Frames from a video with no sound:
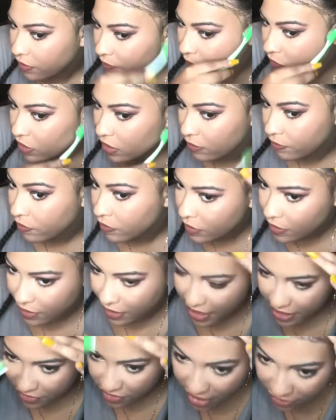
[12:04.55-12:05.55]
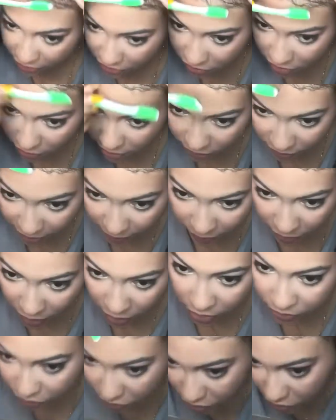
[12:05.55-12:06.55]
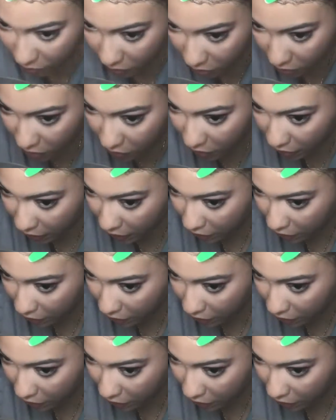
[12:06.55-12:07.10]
So I go in, I do the sideburns,